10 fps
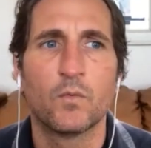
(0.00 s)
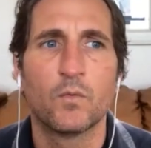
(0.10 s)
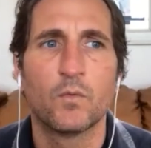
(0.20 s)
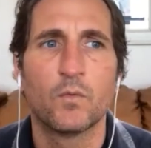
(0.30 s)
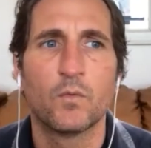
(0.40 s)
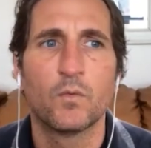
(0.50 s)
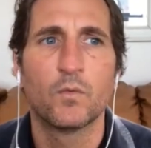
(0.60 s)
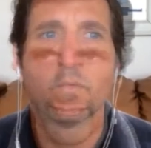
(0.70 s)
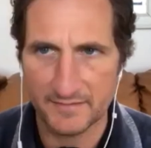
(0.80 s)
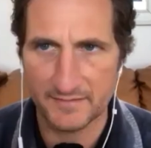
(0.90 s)
there's
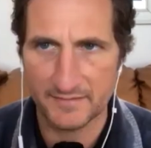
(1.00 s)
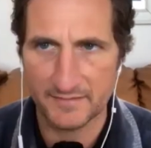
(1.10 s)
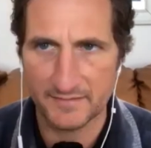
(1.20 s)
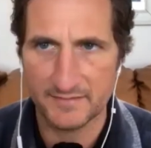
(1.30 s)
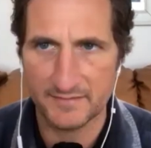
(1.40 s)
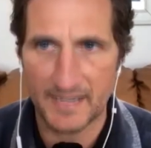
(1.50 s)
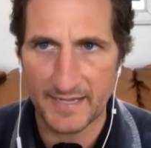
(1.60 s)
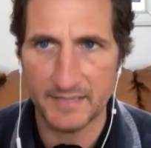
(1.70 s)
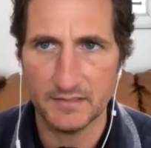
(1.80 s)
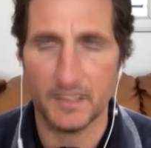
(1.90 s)
high tide
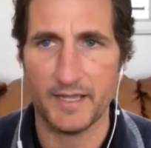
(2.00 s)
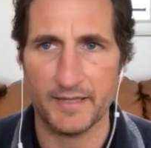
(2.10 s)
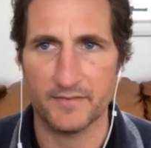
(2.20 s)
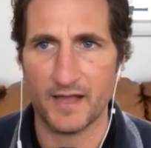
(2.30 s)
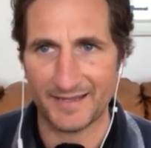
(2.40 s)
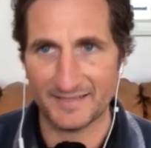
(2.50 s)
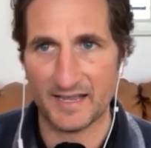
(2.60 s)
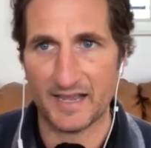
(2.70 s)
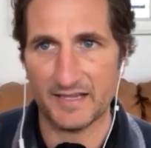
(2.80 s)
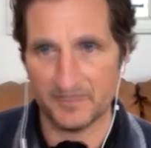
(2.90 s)
and the high tide is up
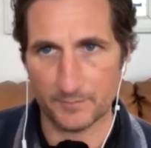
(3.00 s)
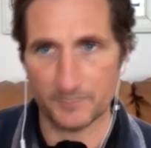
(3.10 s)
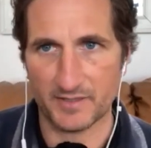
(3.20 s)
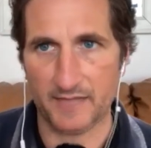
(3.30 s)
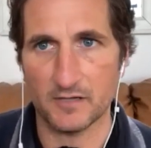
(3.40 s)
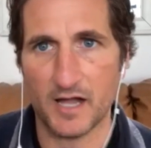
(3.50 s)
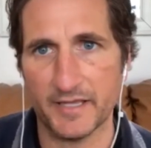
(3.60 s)
to that line,